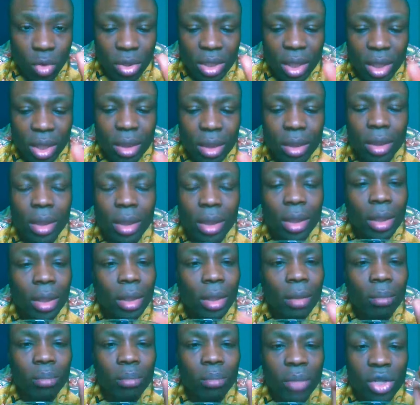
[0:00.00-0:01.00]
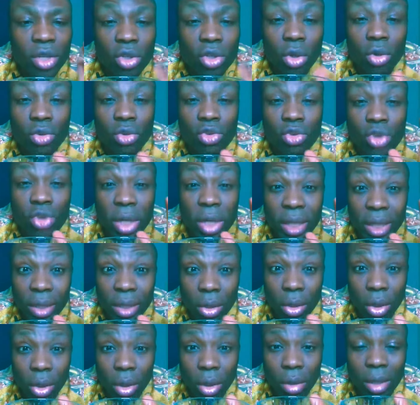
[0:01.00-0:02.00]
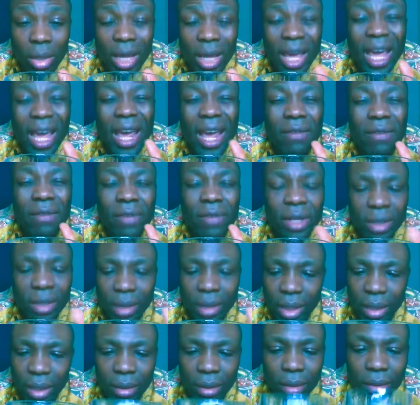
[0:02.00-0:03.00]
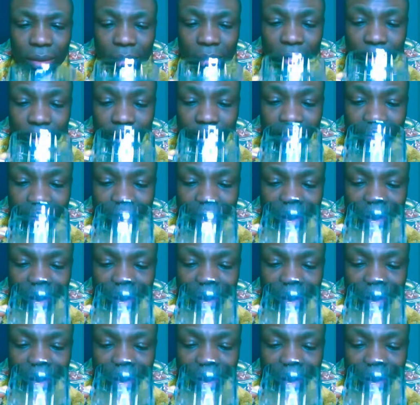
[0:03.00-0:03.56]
water. Make sure you drink it all. Everything like